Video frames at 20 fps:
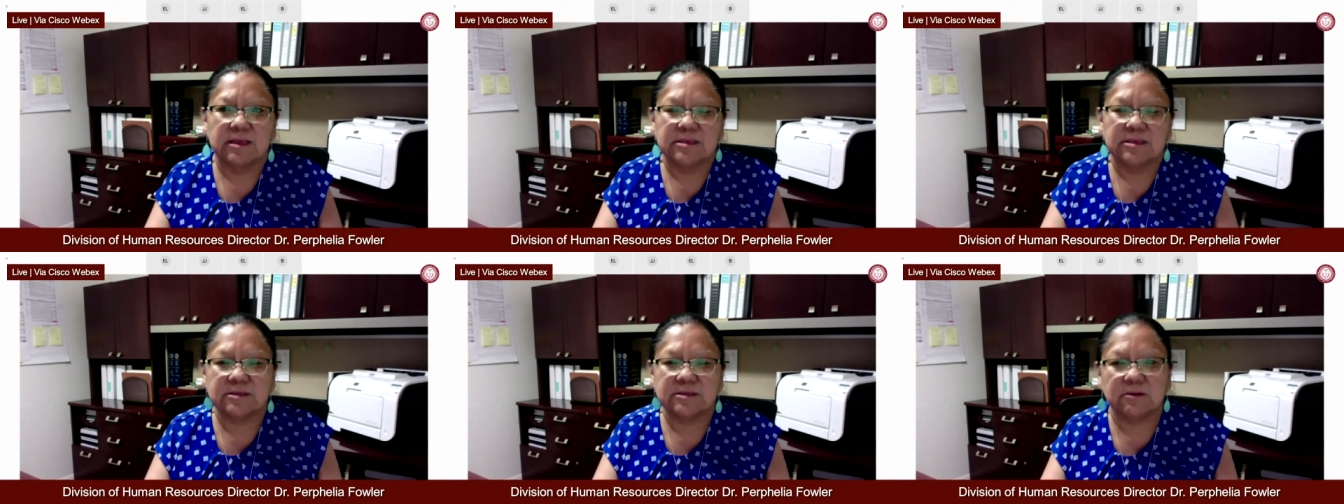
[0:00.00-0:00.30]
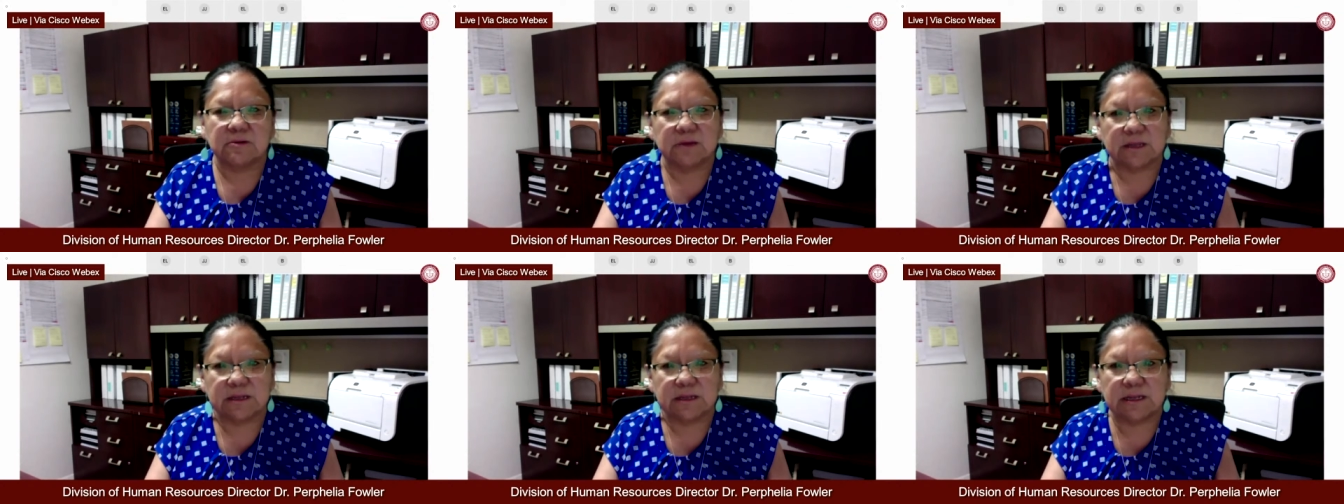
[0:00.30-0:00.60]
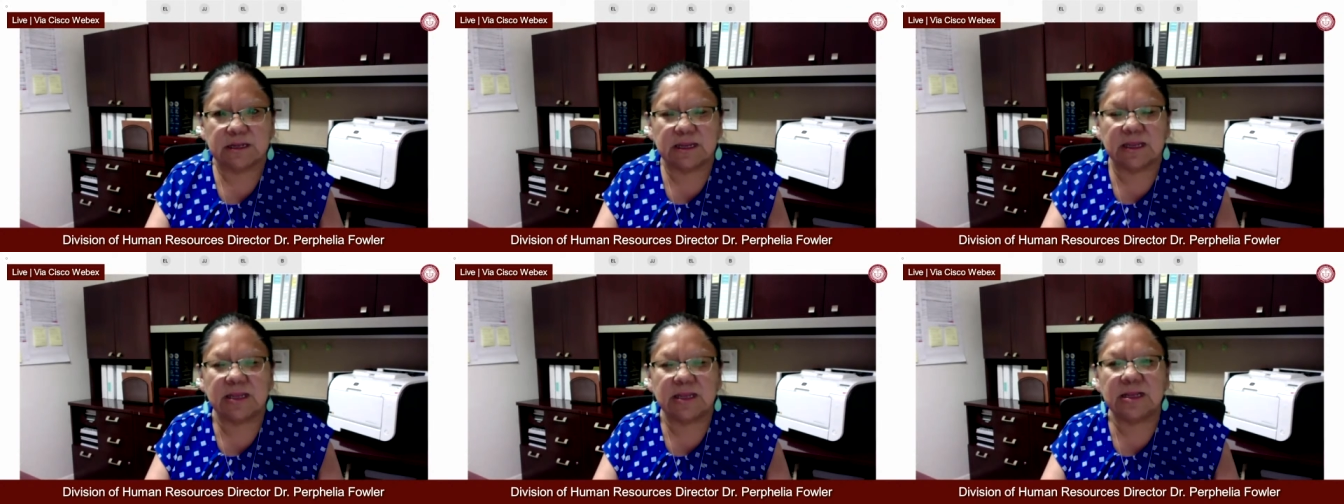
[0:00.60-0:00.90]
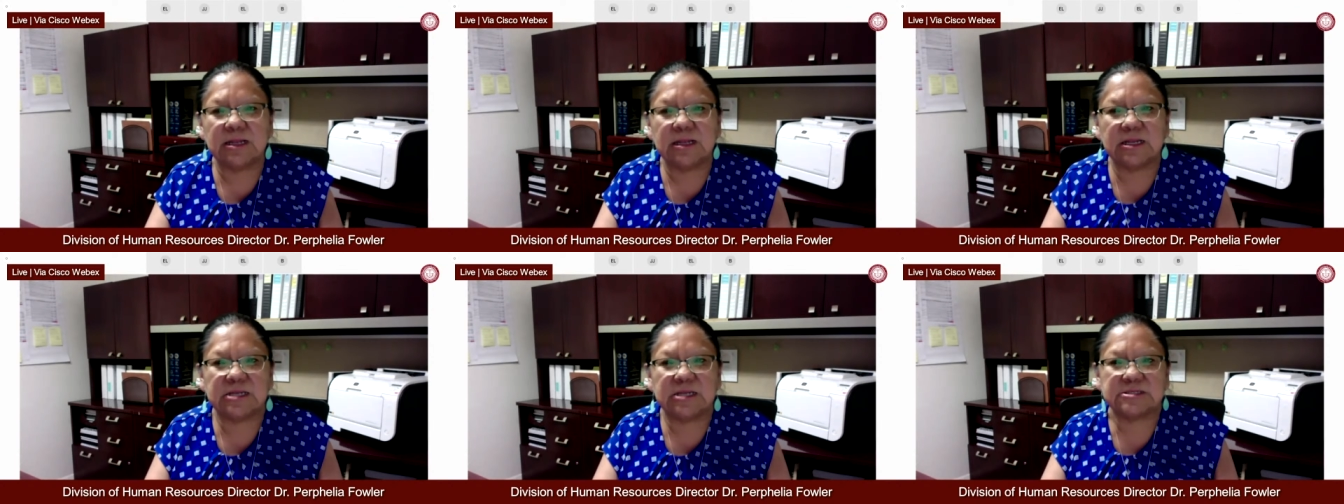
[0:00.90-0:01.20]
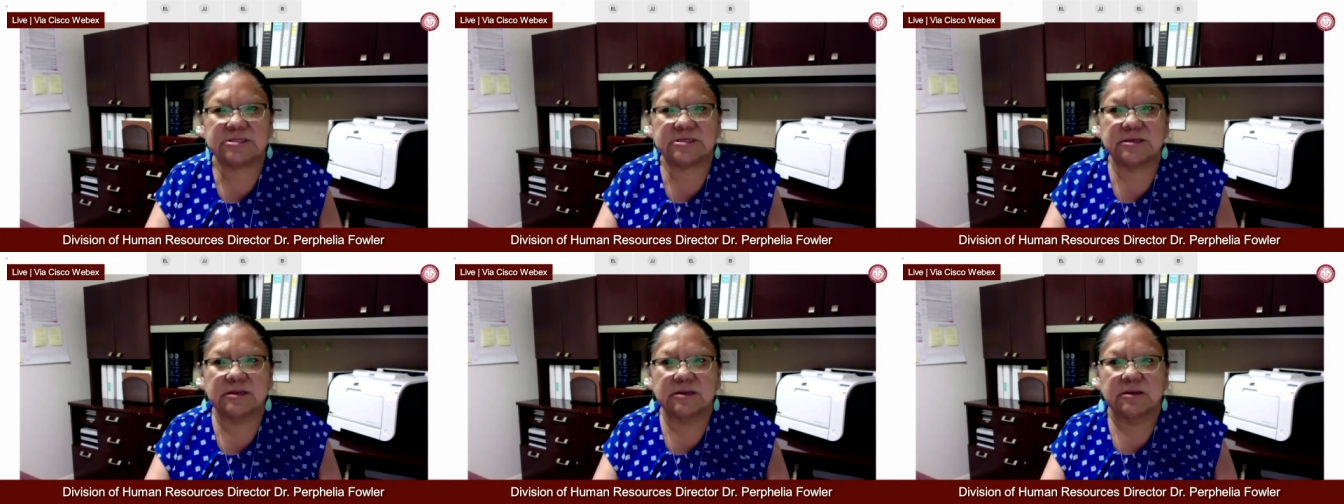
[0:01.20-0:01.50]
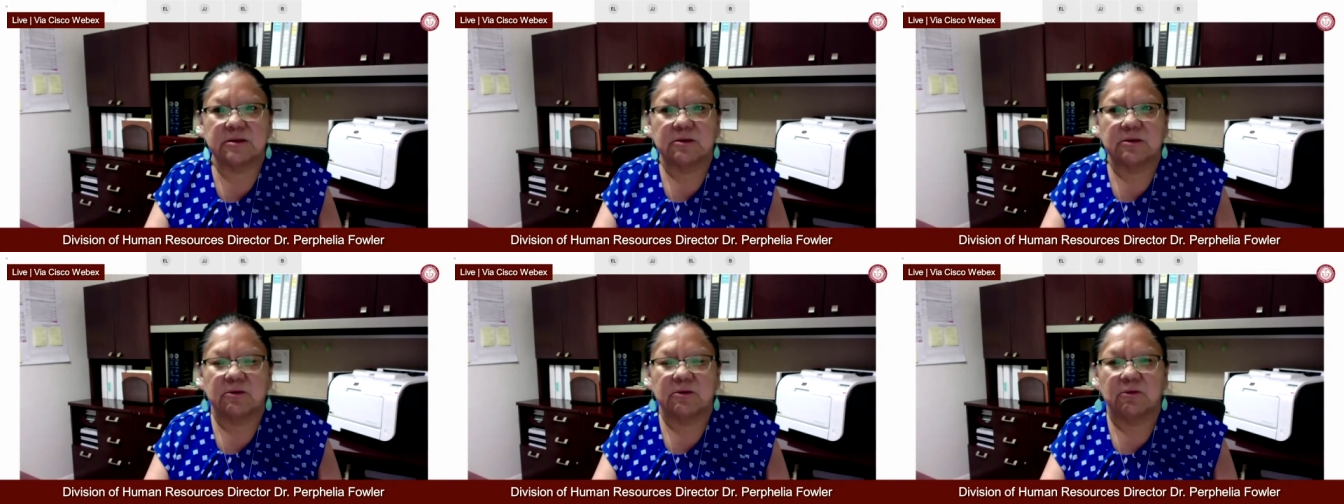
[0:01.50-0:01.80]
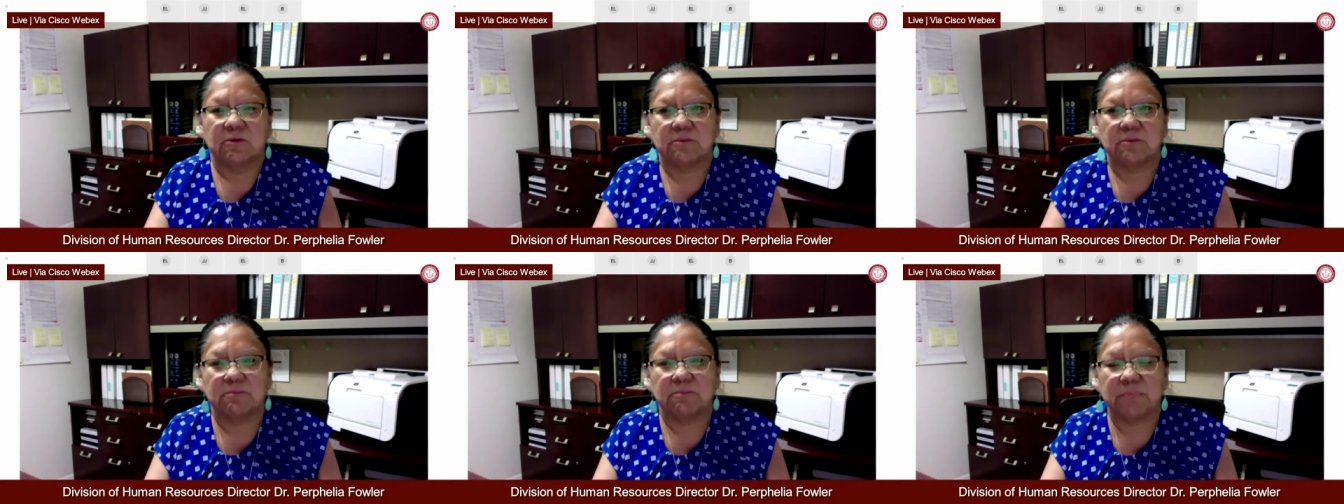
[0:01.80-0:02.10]
so in English
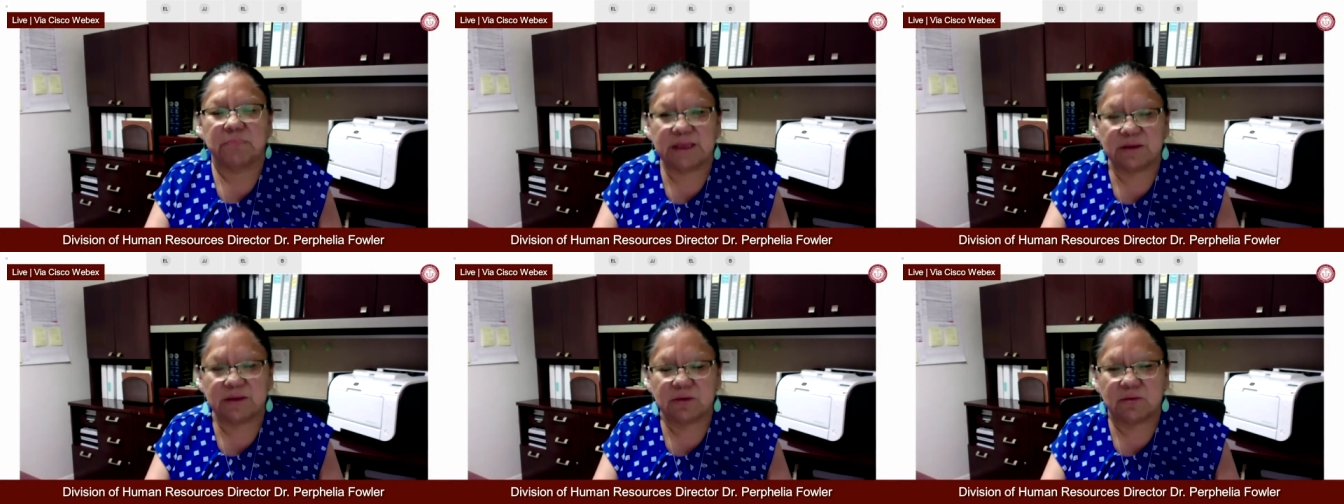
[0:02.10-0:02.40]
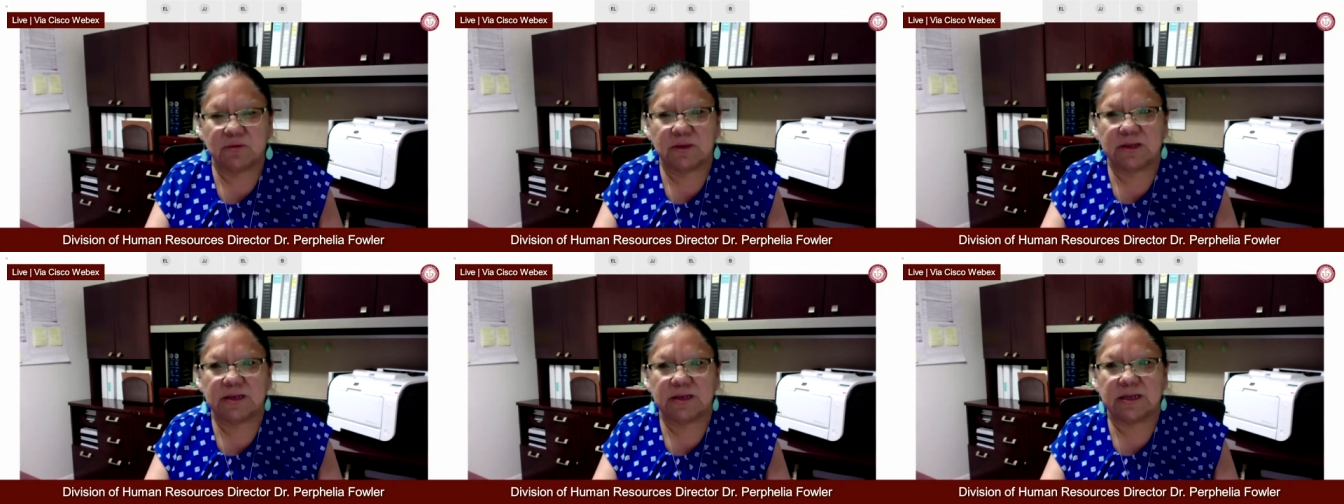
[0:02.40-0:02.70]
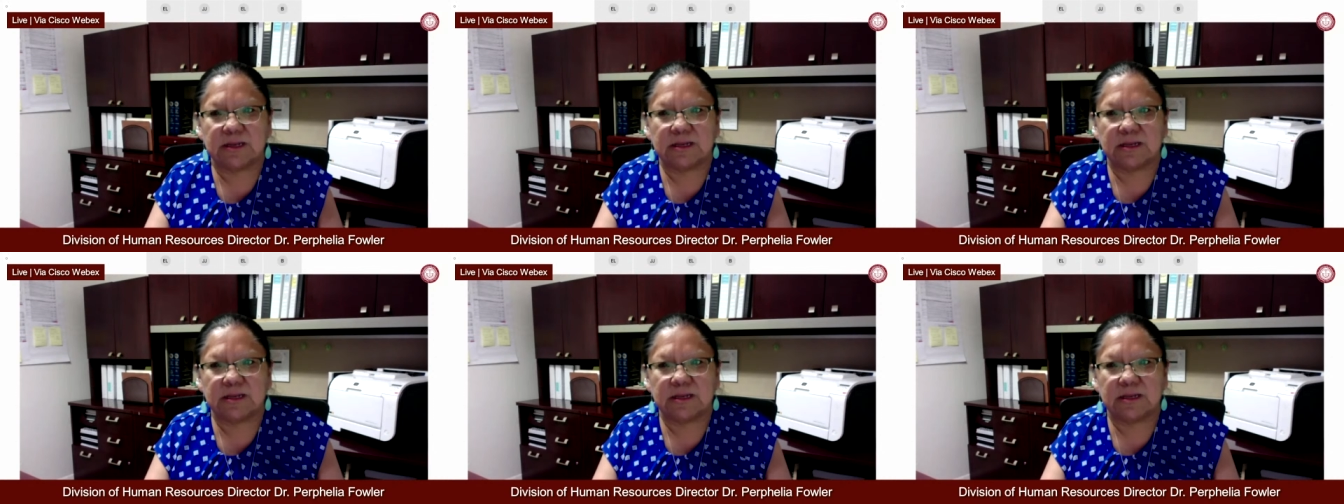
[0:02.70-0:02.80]
when